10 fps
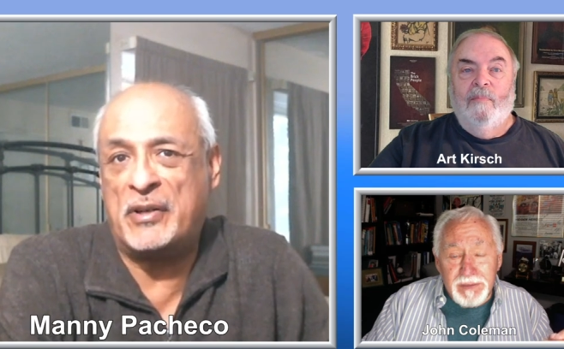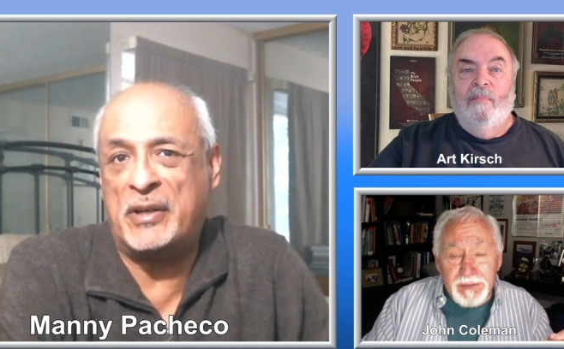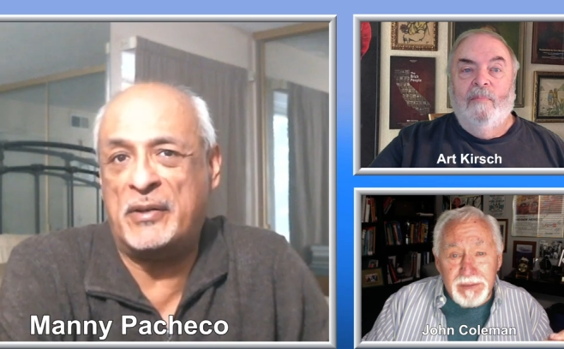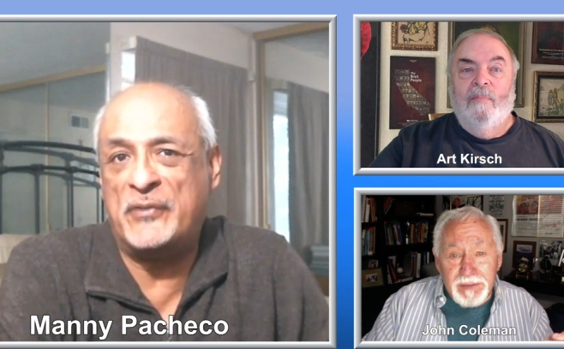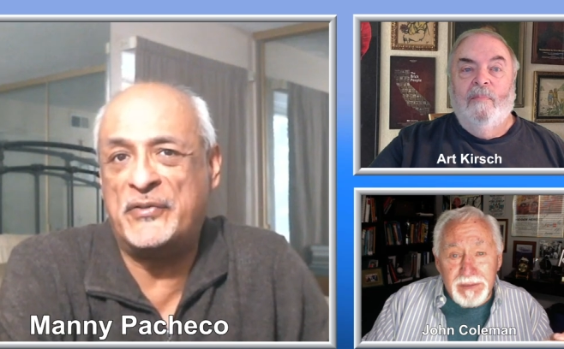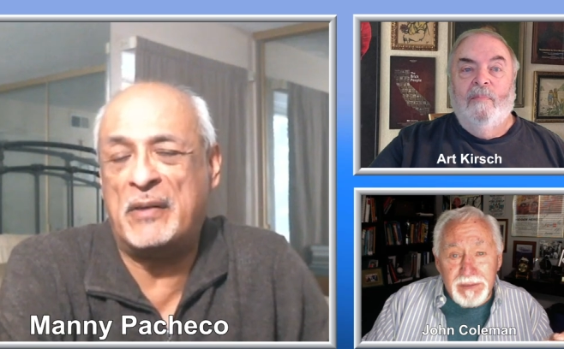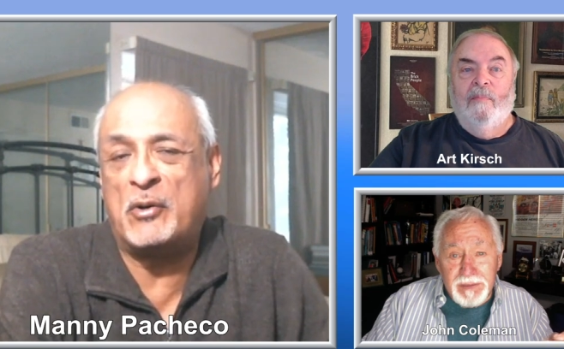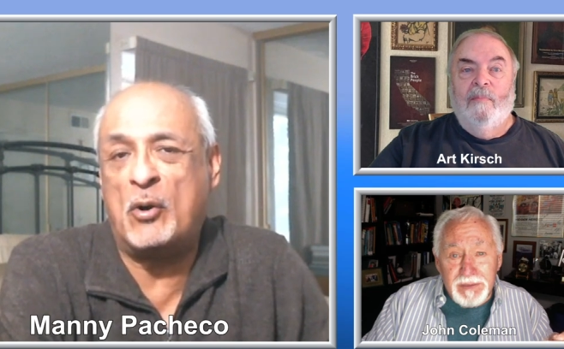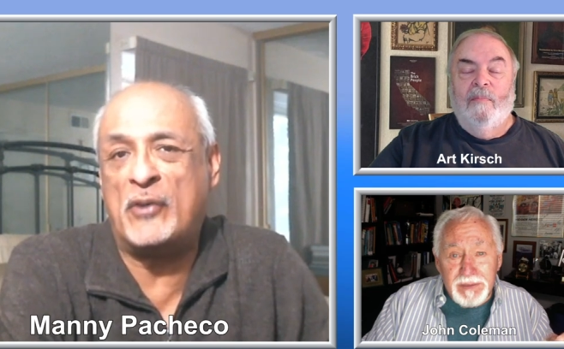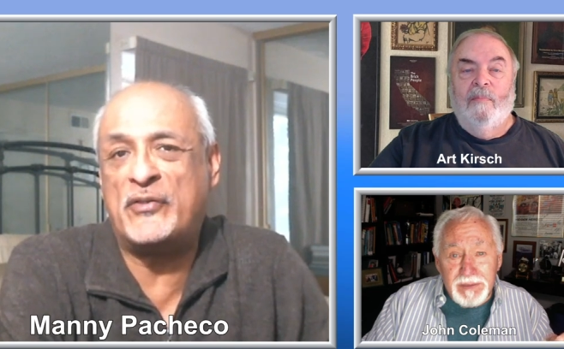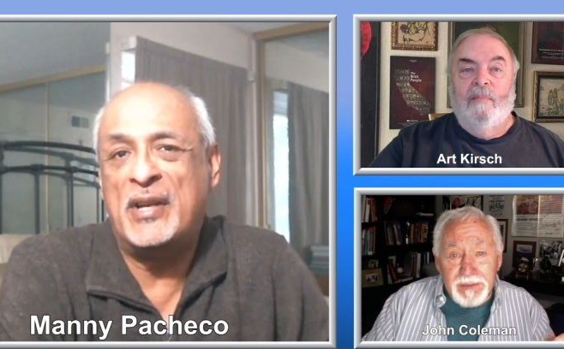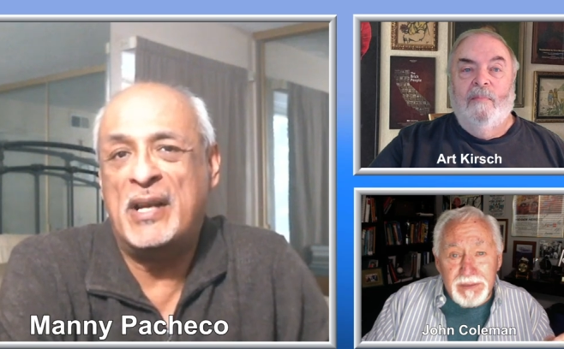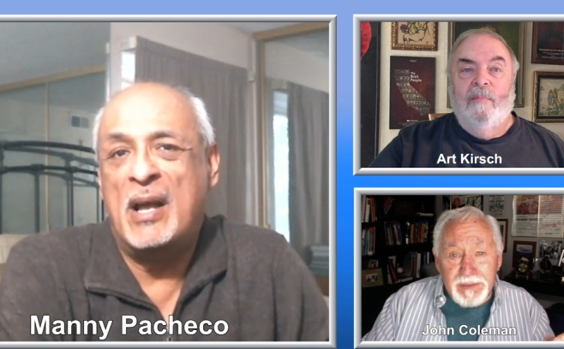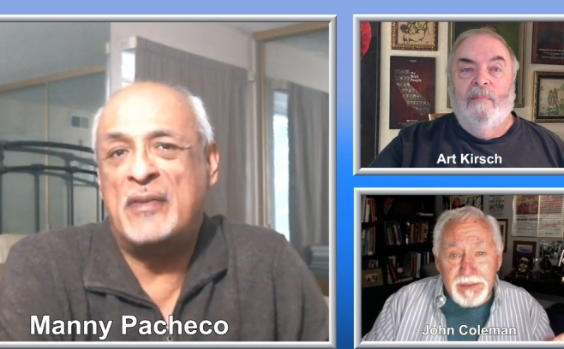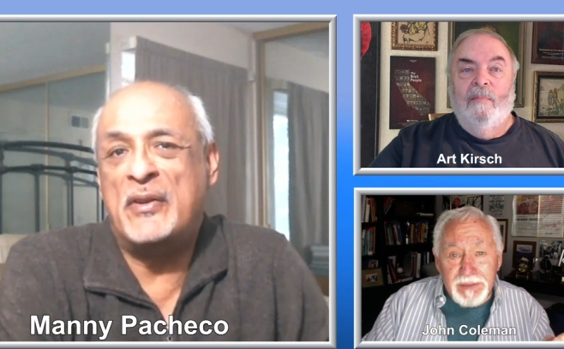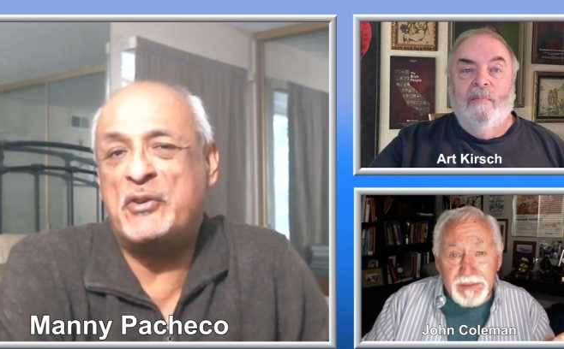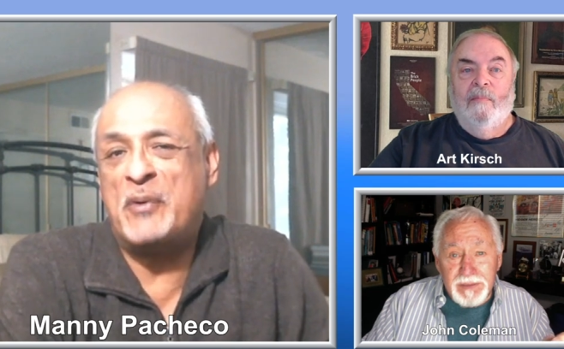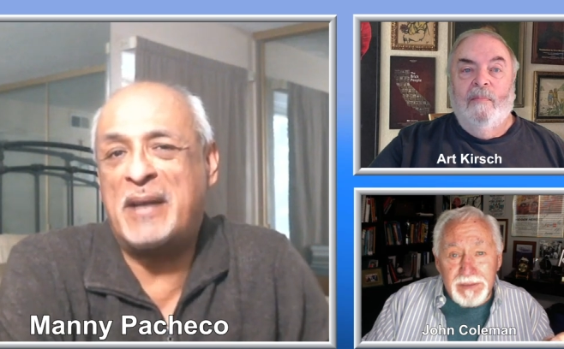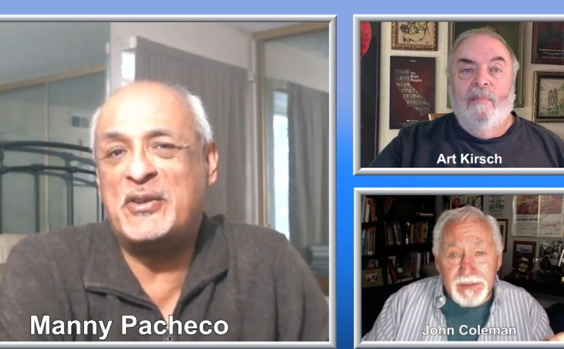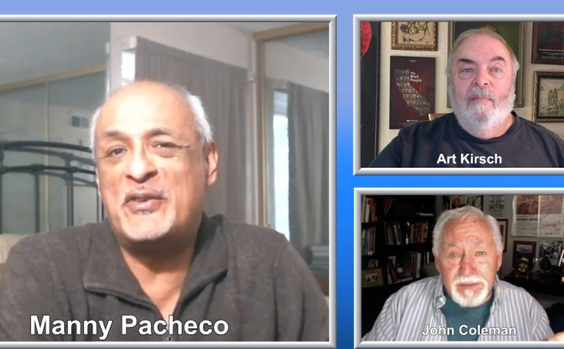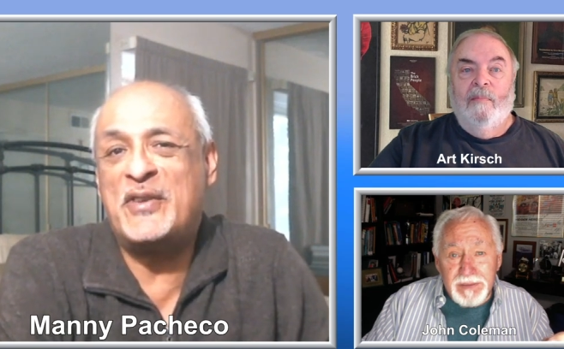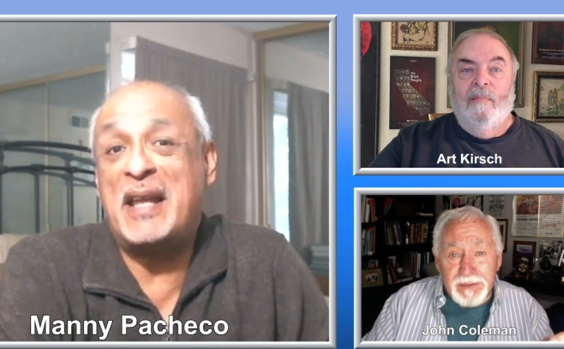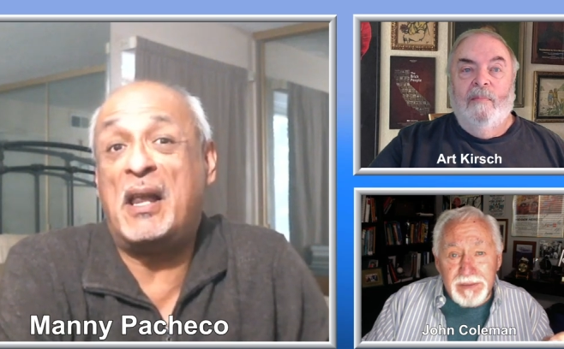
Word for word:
Speaker 1: that are used, and of course, the director